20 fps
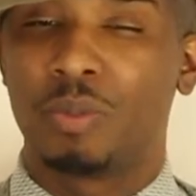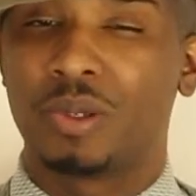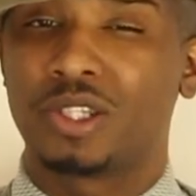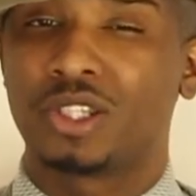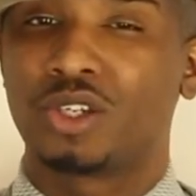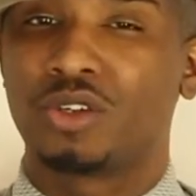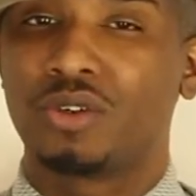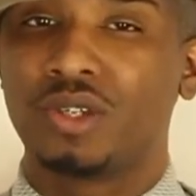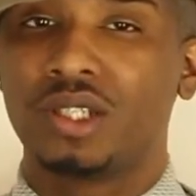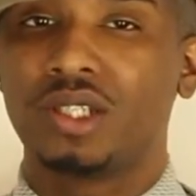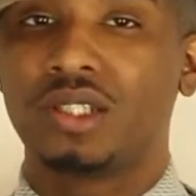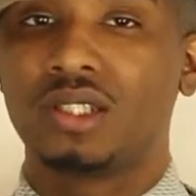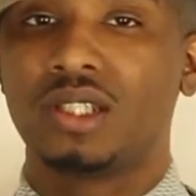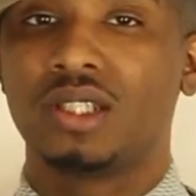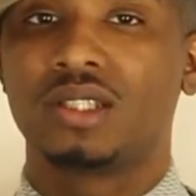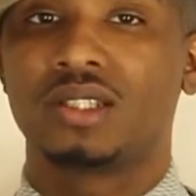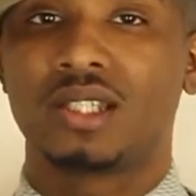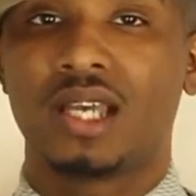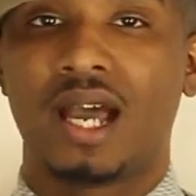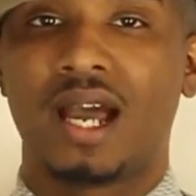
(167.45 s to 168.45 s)
But the
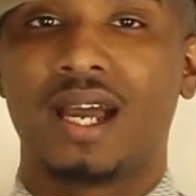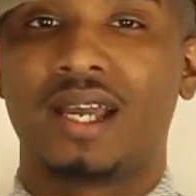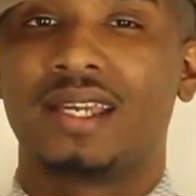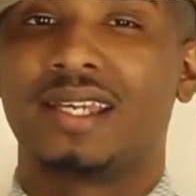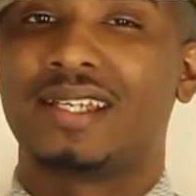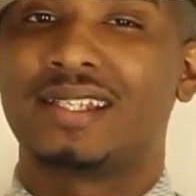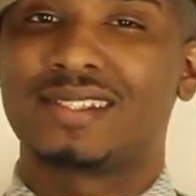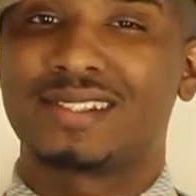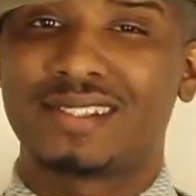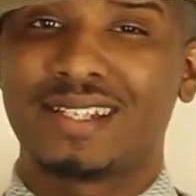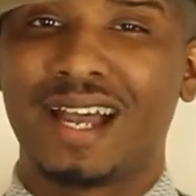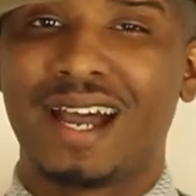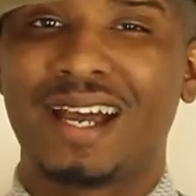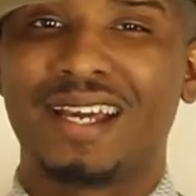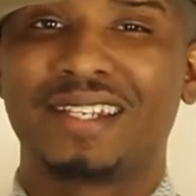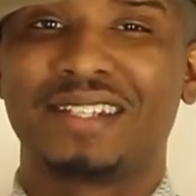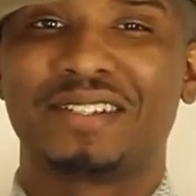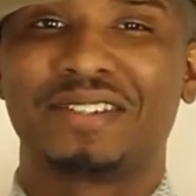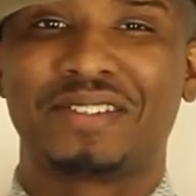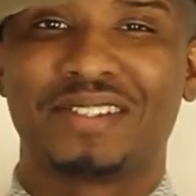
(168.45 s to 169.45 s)
grenadine tie is not
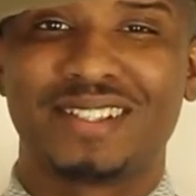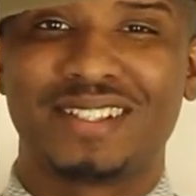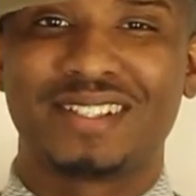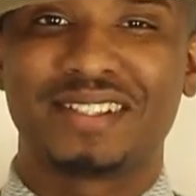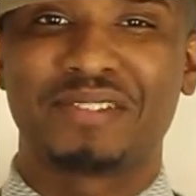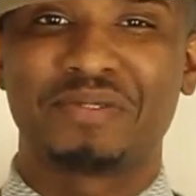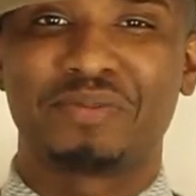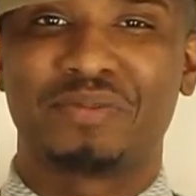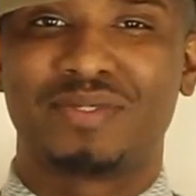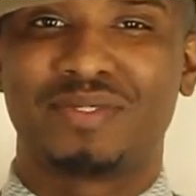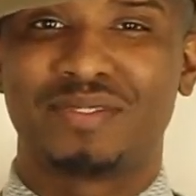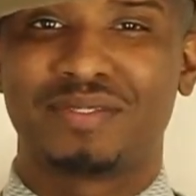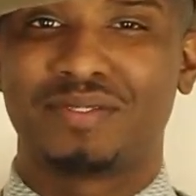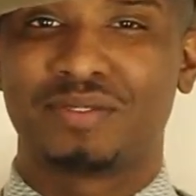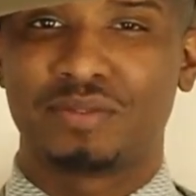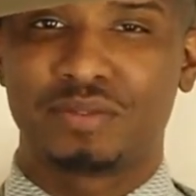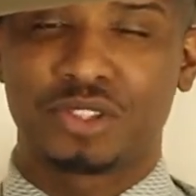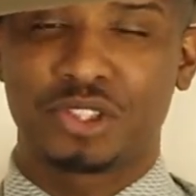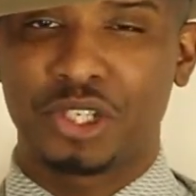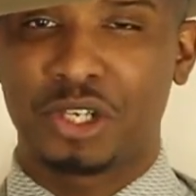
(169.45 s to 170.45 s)
the
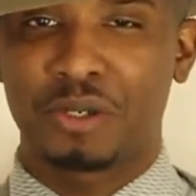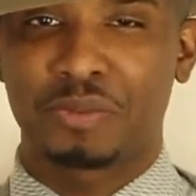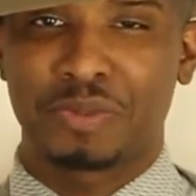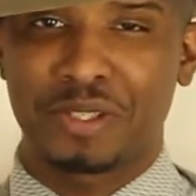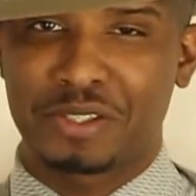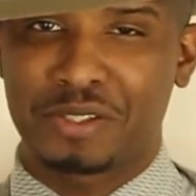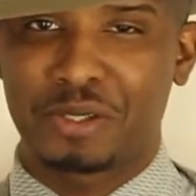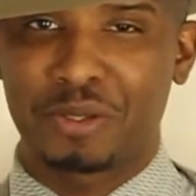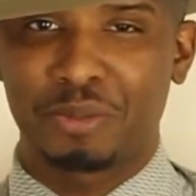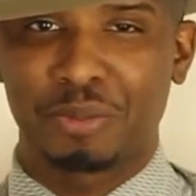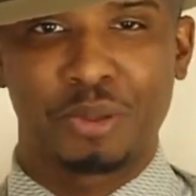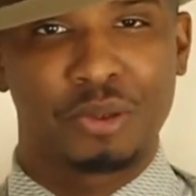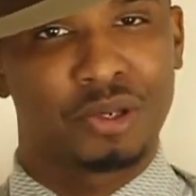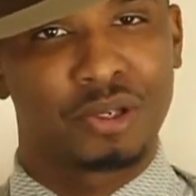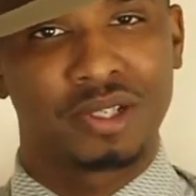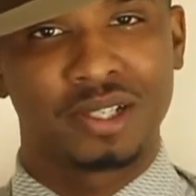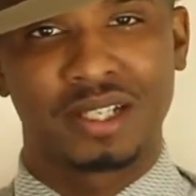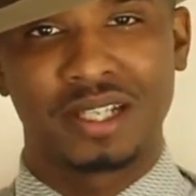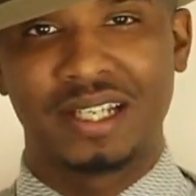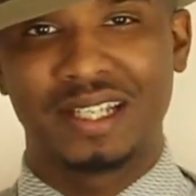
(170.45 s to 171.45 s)
syrup that you're
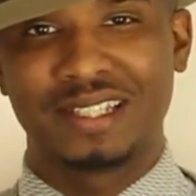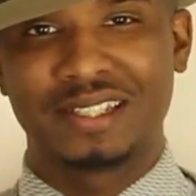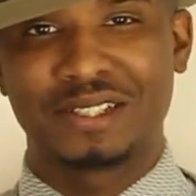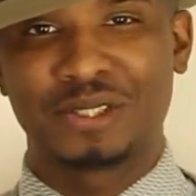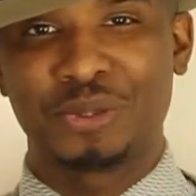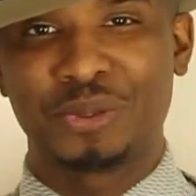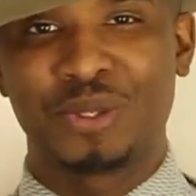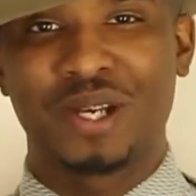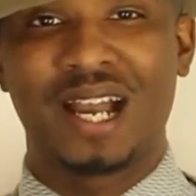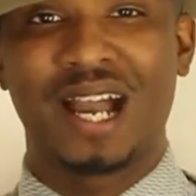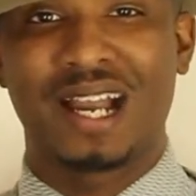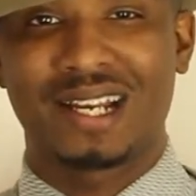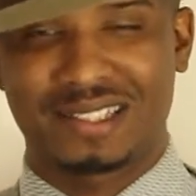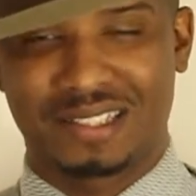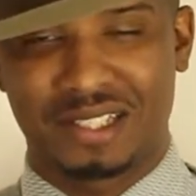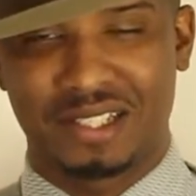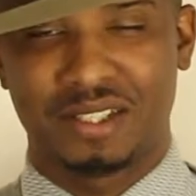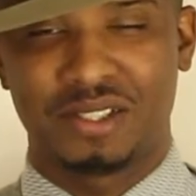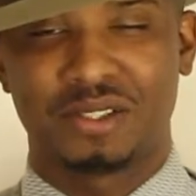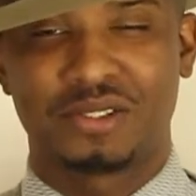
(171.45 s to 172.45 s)
pouring into
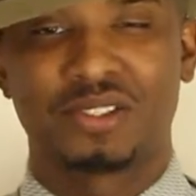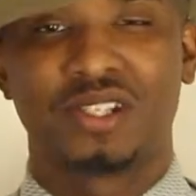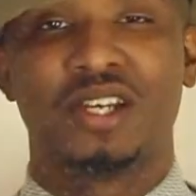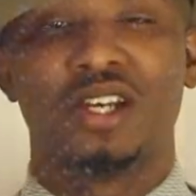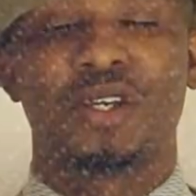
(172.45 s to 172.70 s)
cocktails.